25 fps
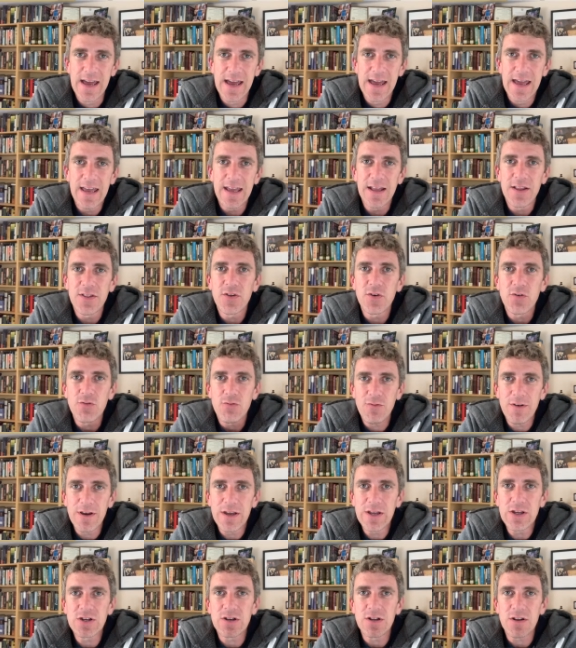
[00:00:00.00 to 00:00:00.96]
in the
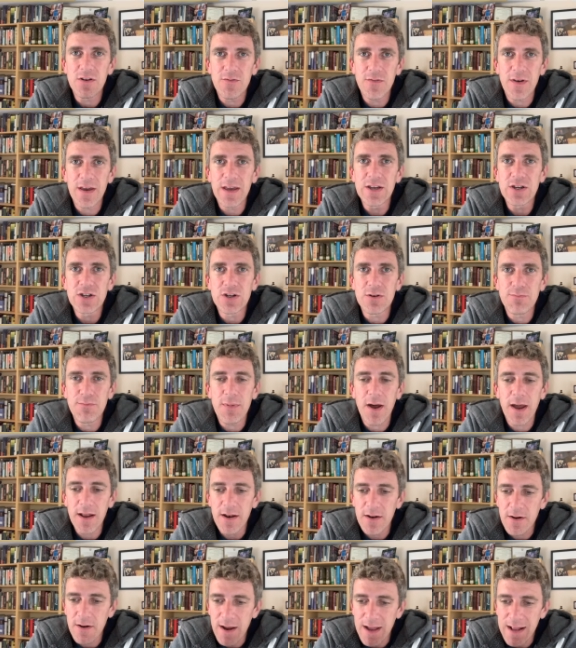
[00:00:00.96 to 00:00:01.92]
region of Asia
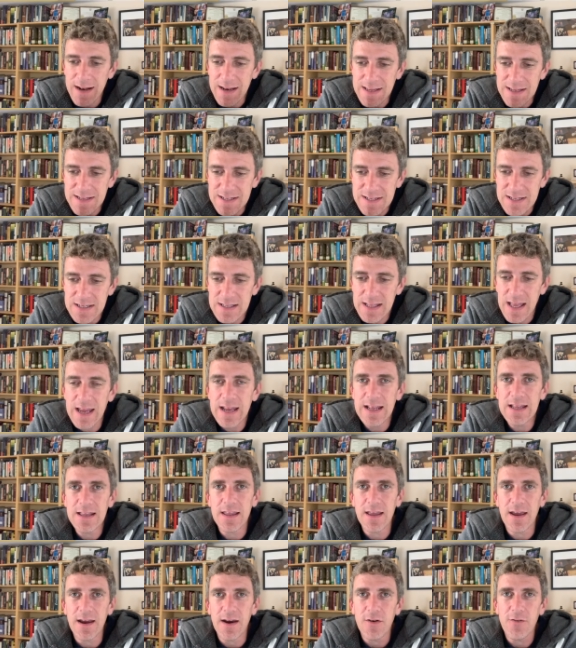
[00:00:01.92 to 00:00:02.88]
Minor, and he stayed
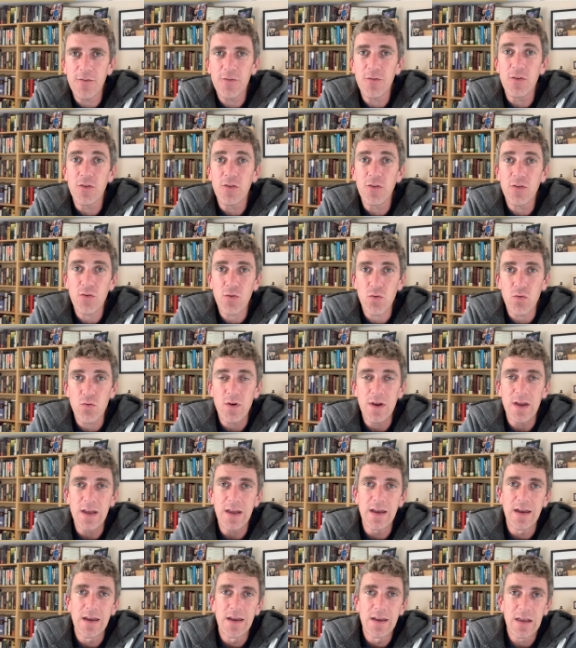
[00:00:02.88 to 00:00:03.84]
there for
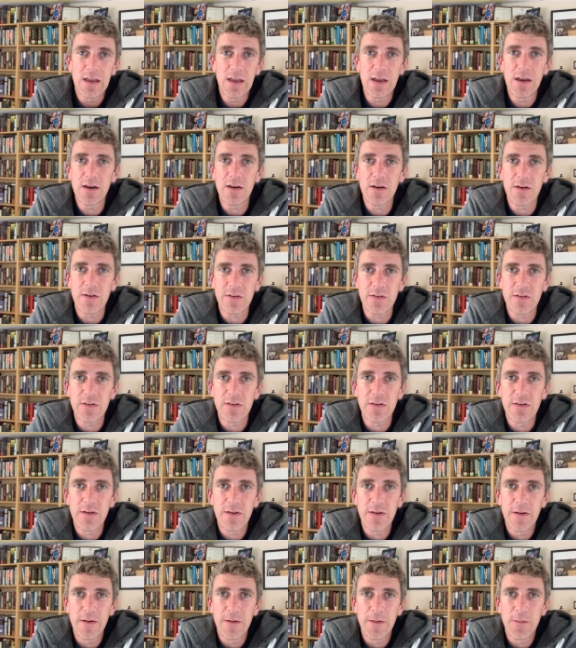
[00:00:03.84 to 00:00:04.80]
3 years.
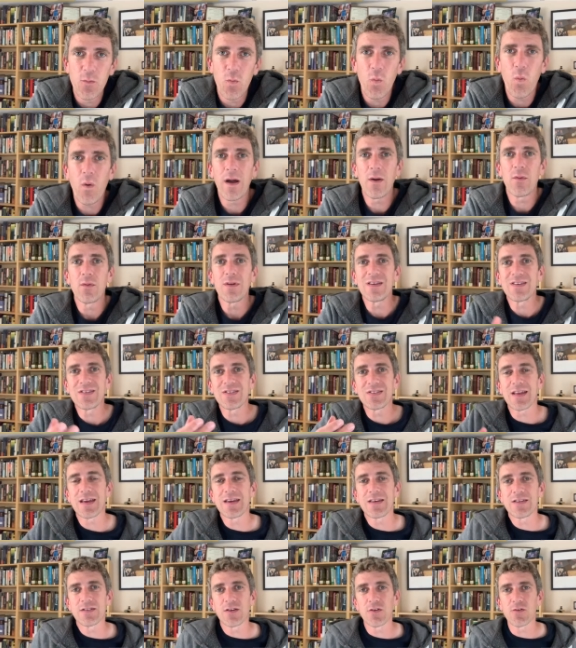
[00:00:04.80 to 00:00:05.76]
Why would he
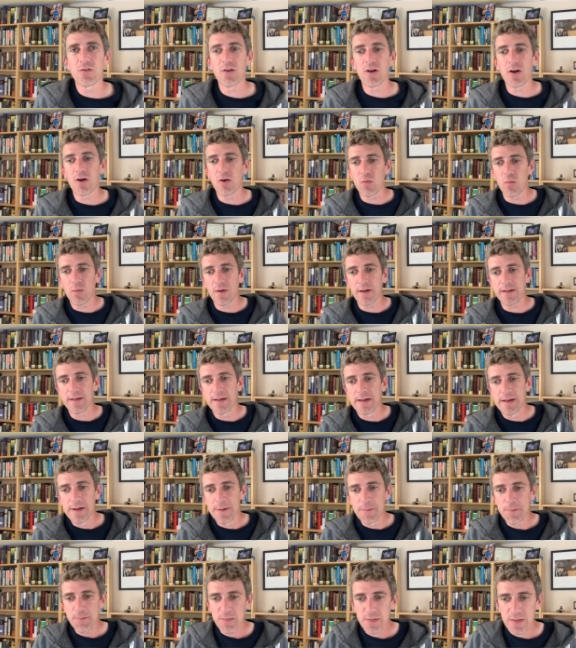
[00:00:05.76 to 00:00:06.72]
stay so long? Well,
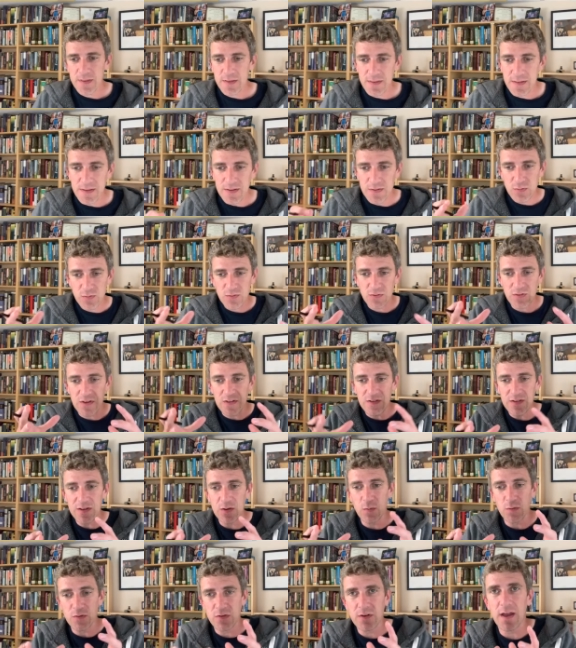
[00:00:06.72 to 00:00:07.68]
this
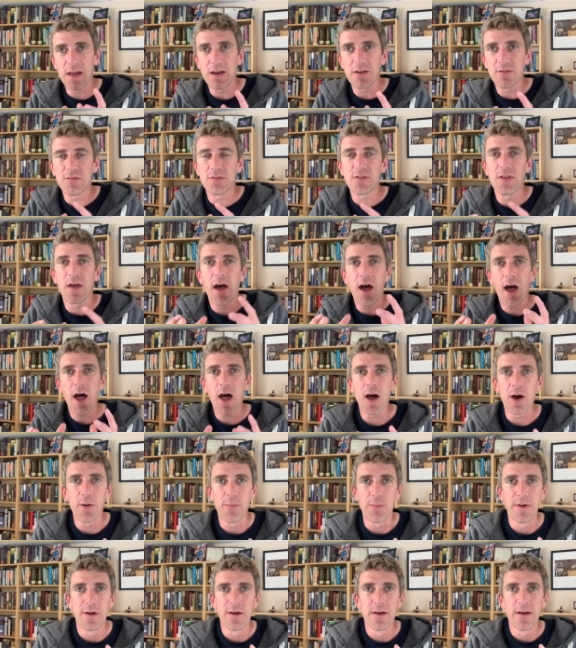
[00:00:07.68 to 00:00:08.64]
city was kind of the
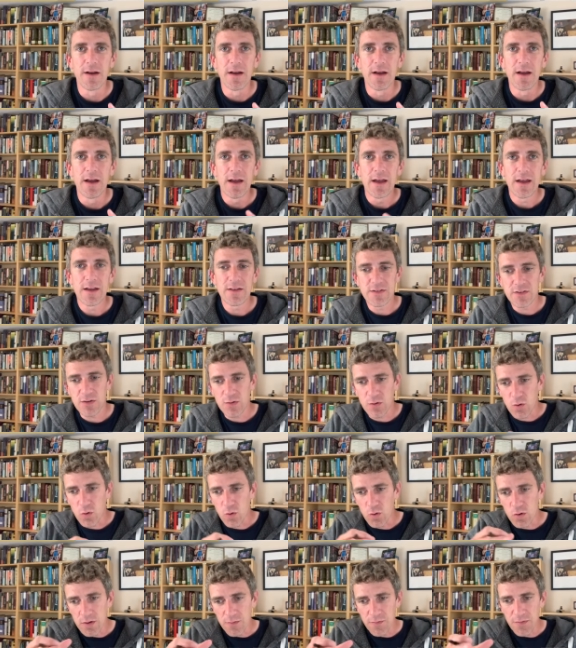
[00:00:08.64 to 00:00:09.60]
hub. And so
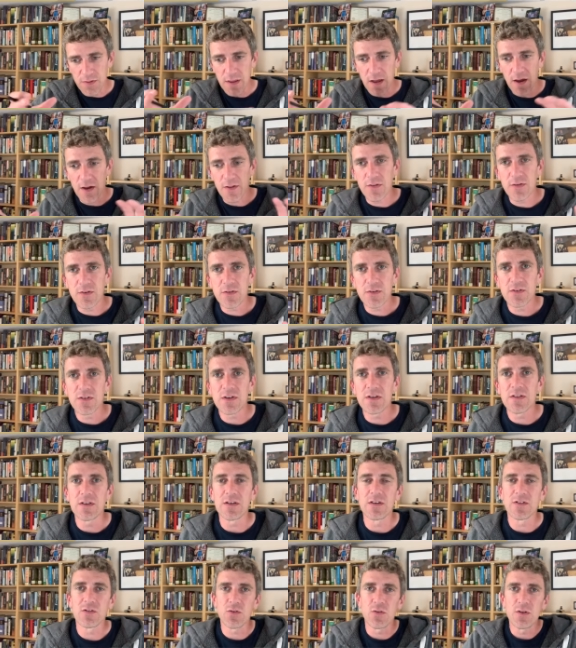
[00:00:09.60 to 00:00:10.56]
all of the other
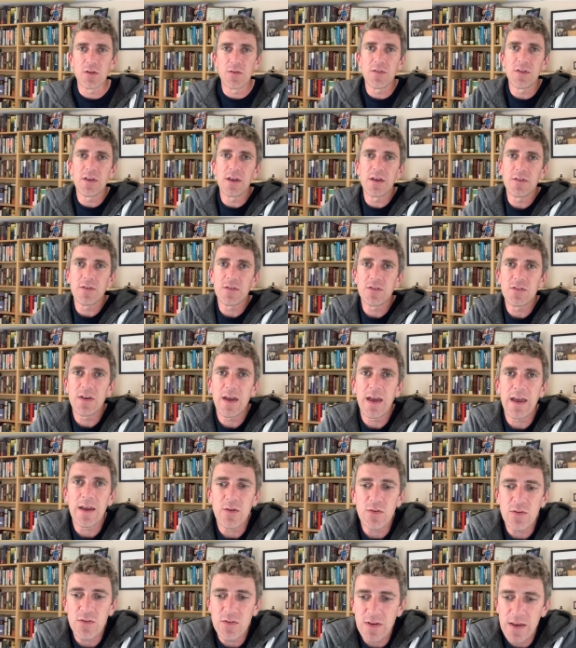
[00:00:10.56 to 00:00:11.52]
cities, all of the other
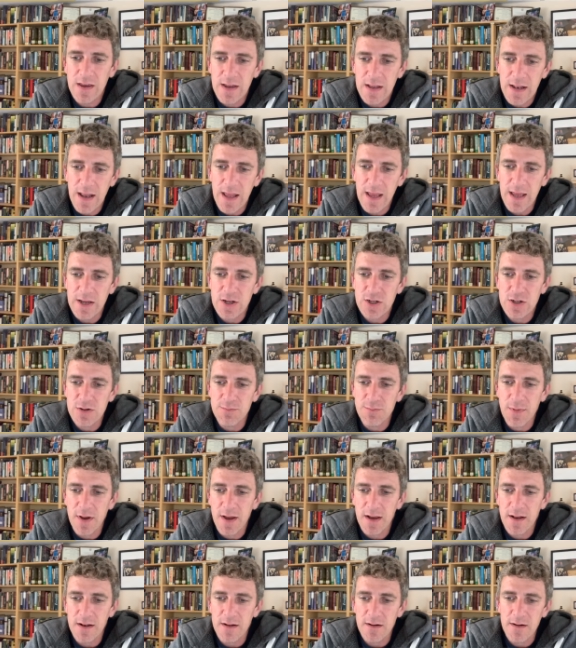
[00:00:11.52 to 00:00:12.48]
towns in Asia
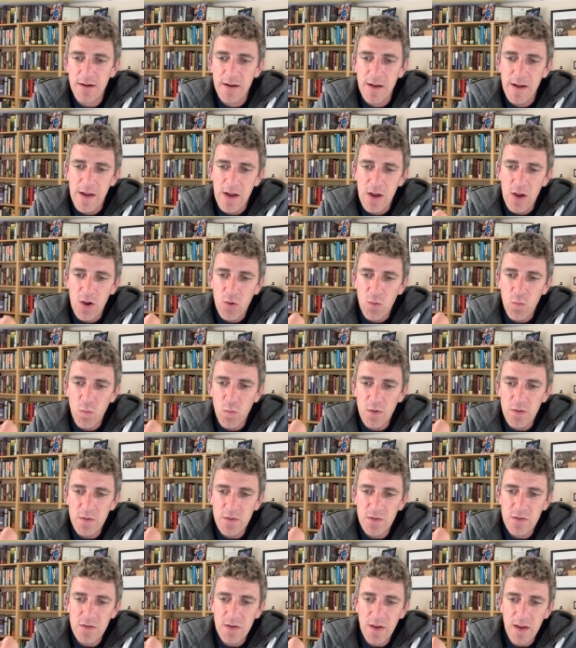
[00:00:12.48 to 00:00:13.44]
Minor would